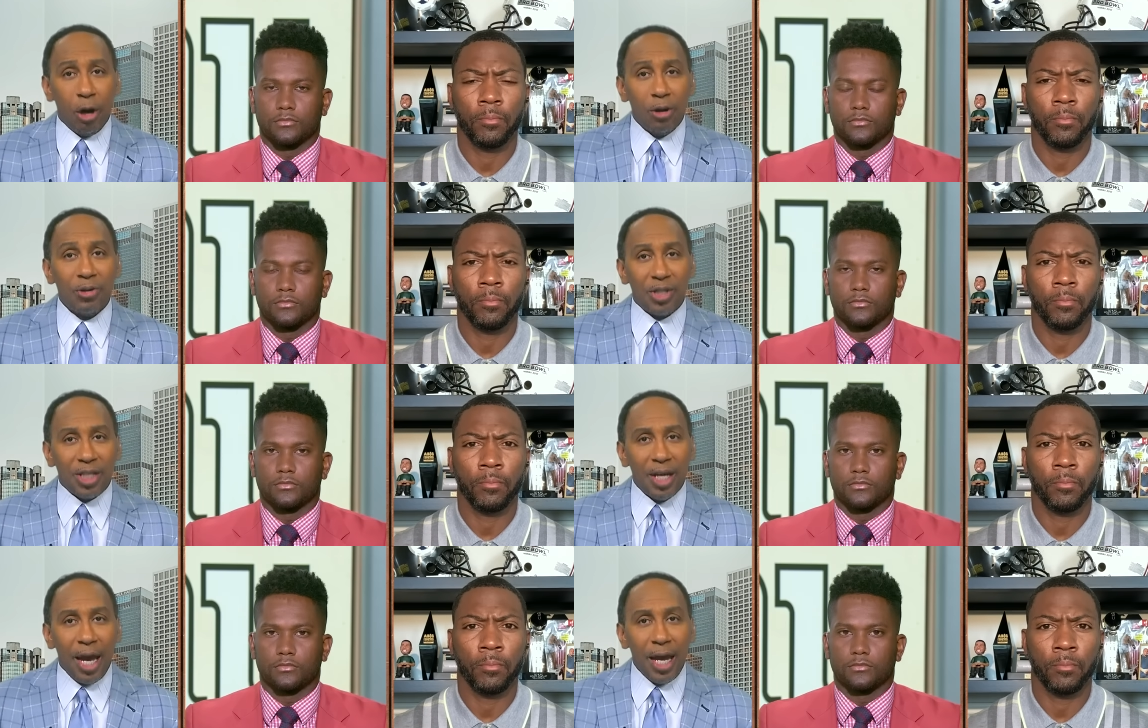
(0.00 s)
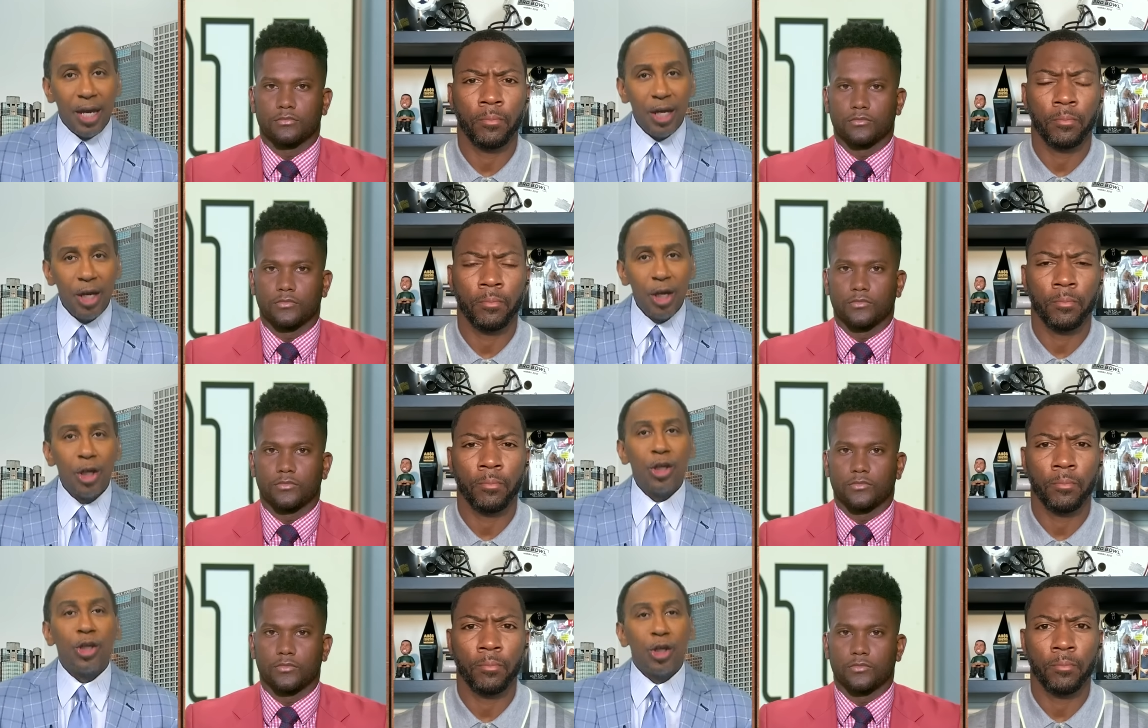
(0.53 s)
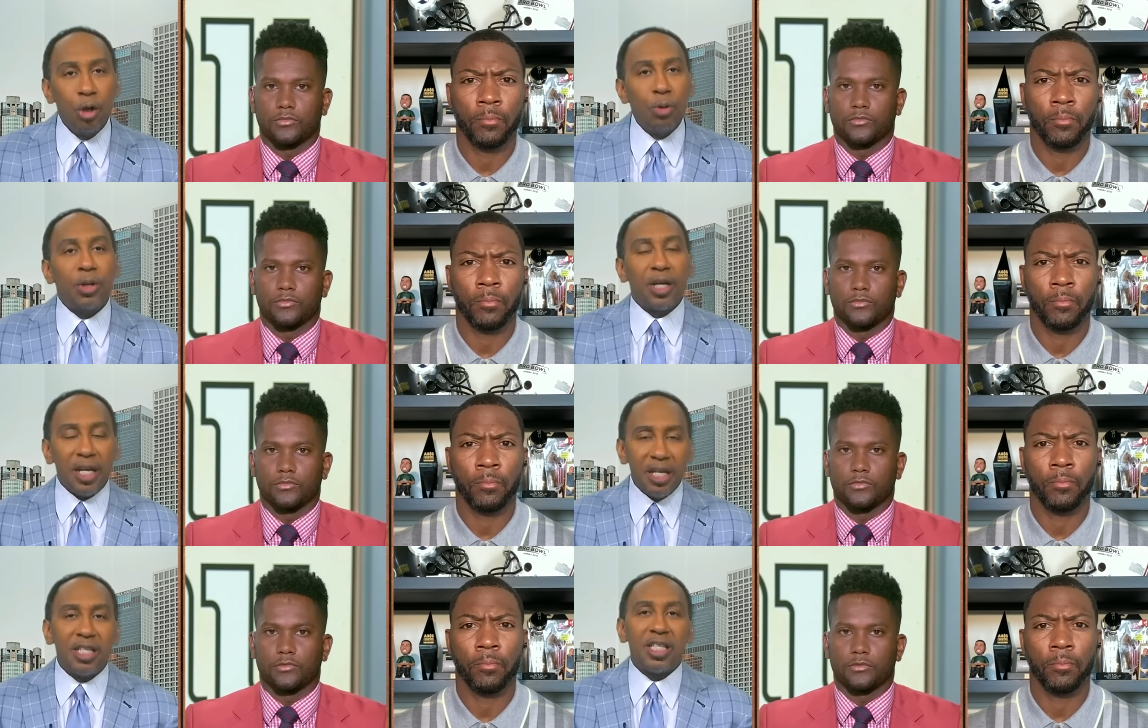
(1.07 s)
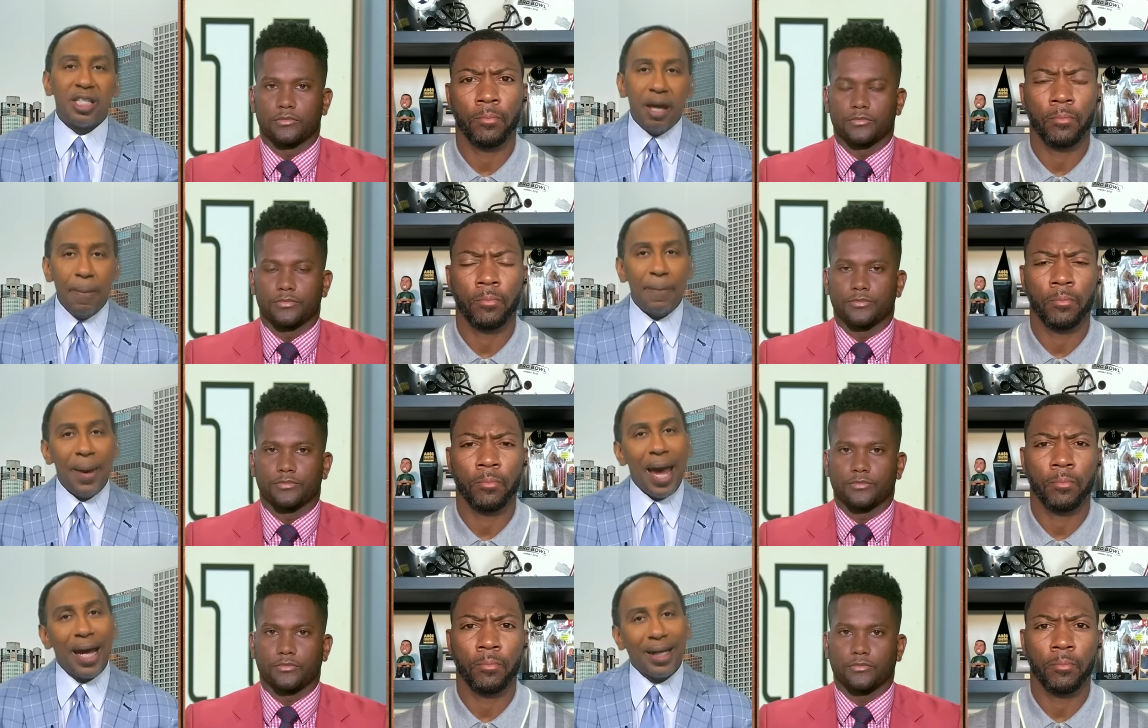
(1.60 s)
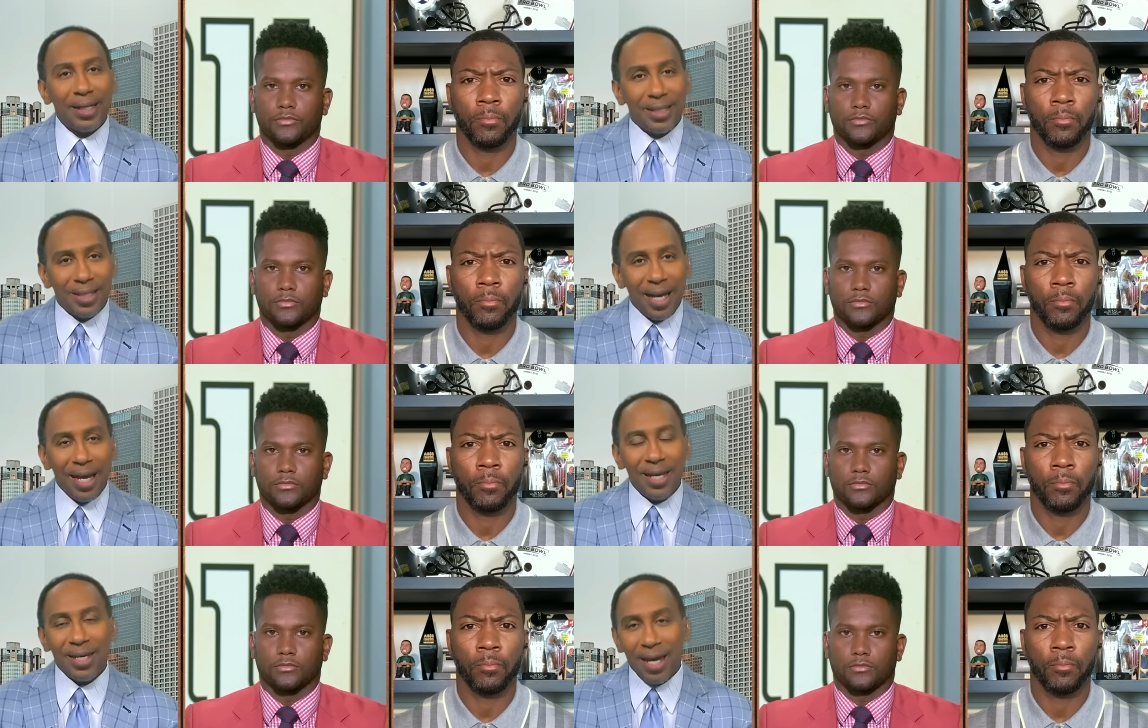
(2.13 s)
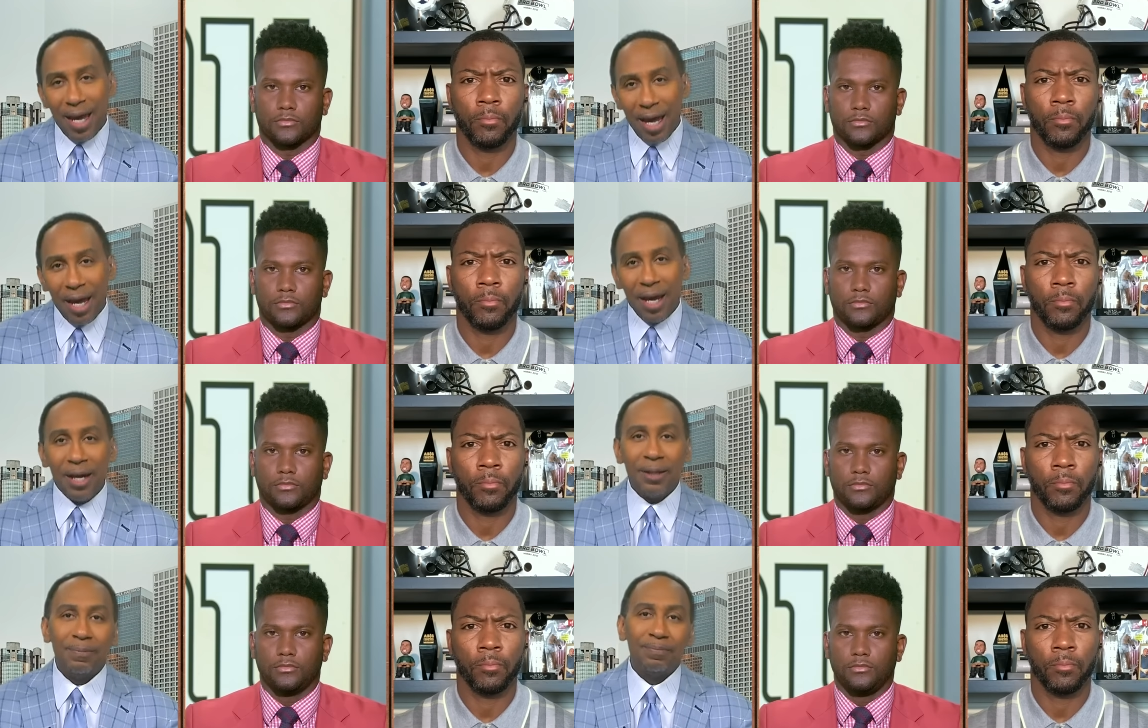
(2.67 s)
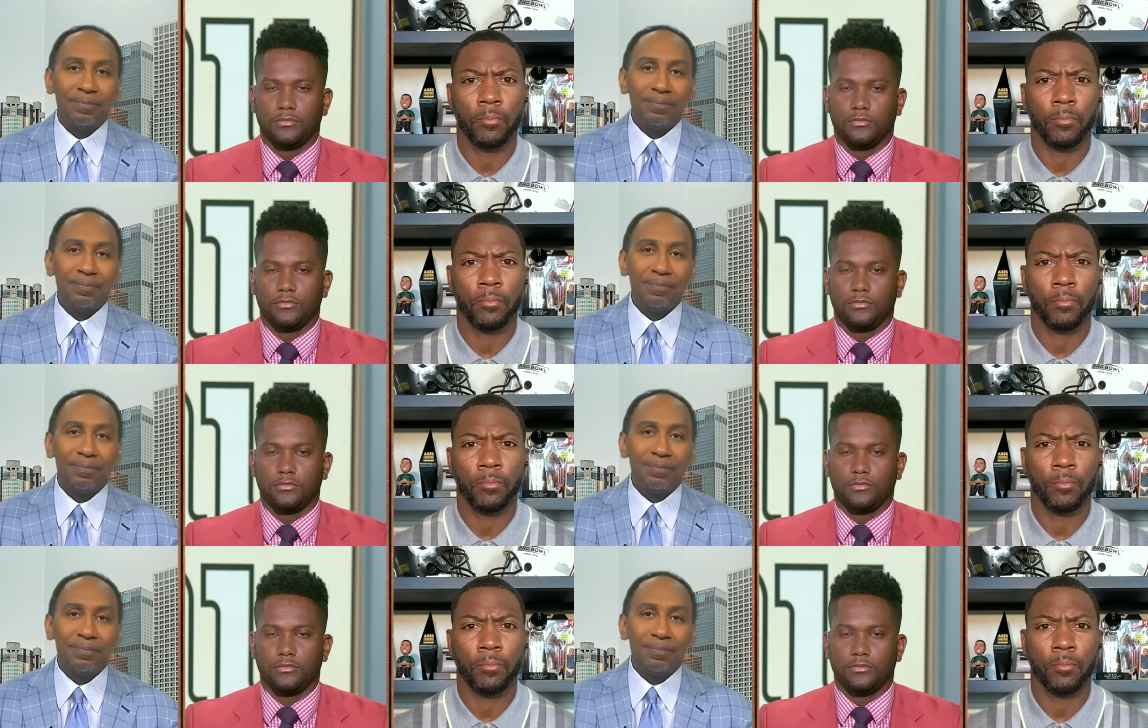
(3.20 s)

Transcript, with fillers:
Speaker 1: Irsay, you can sit back and say, yeah,